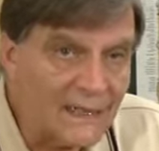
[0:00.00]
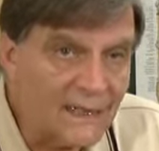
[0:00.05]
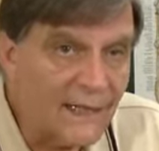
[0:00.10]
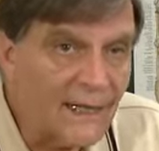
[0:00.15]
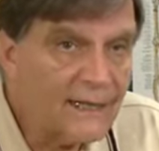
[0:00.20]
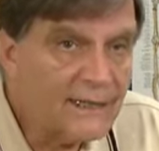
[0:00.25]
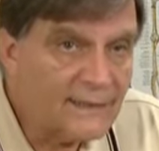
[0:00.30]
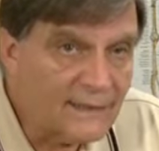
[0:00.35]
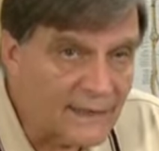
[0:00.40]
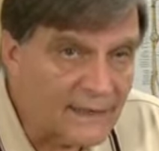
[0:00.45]

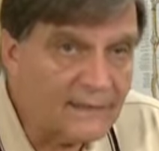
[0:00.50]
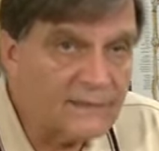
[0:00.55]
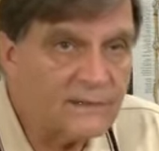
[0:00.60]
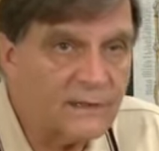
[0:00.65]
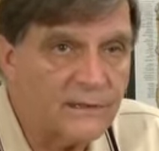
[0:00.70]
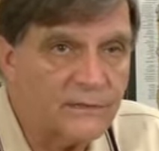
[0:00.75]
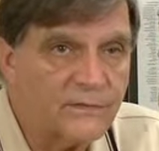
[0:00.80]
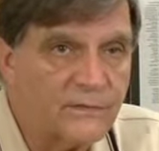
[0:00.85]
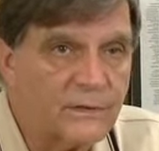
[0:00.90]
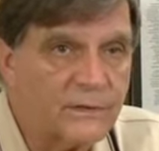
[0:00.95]
leg length
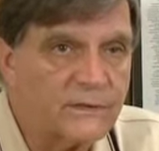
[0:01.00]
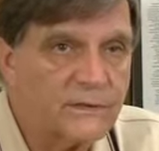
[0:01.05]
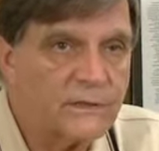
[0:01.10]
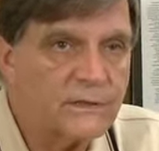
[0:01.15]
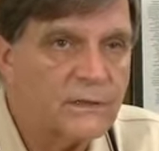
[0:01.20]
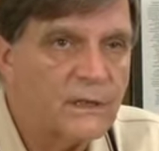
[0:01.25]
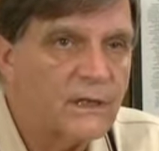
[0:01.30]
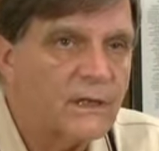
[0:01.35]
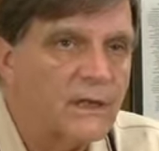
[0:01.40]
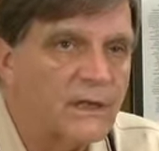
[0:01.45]

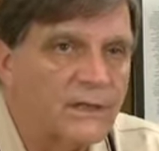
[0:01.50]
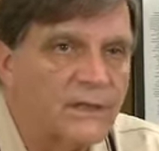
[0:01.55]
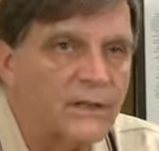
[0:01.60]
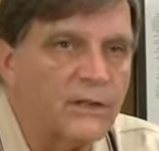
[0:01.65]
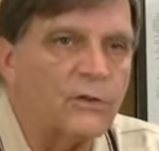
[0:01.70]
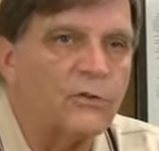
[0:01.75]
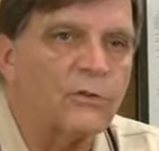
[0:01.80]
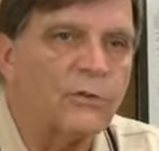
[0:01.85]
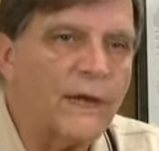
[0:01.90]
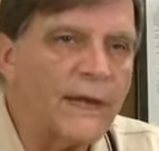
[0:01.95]
difference, the
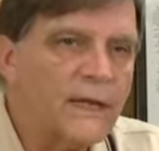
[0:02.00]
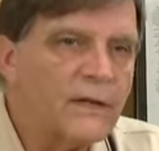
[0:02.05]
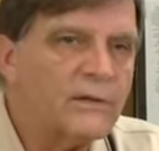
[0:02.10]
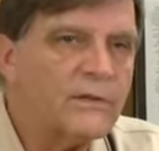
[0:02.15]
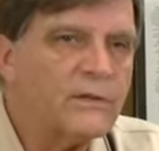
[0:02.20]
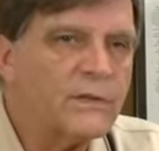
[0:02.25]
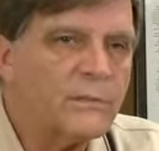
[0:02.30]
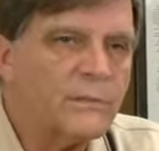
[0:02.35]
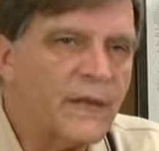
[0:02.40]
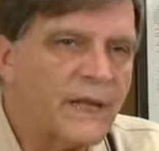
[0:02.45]
greater the